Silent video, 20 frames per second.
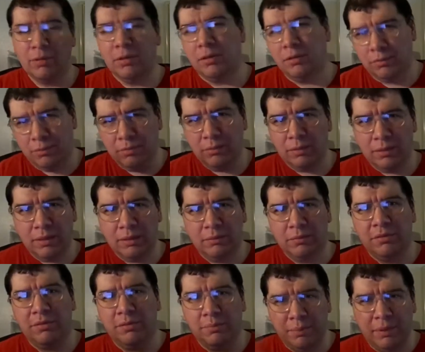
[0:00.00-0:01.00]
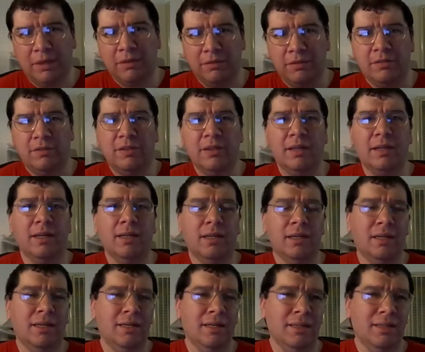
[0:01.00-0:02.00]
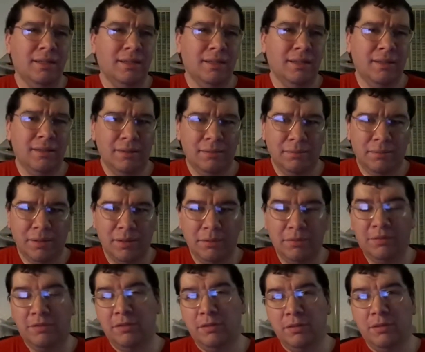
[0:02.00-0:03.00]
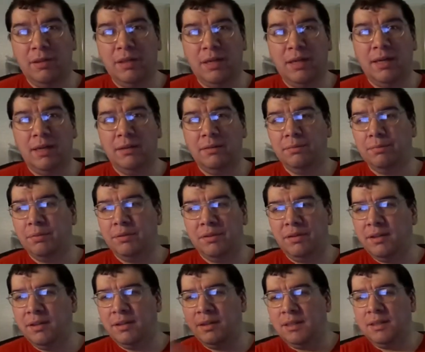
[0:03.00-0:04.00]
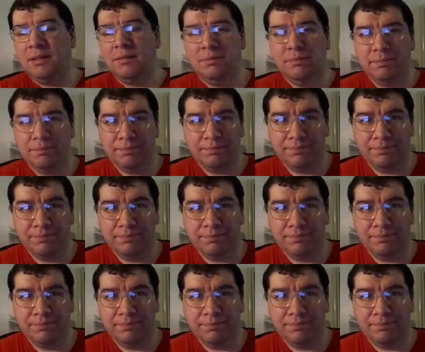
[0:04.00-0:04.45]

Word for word: well, he was about to die, but he was still alive. But then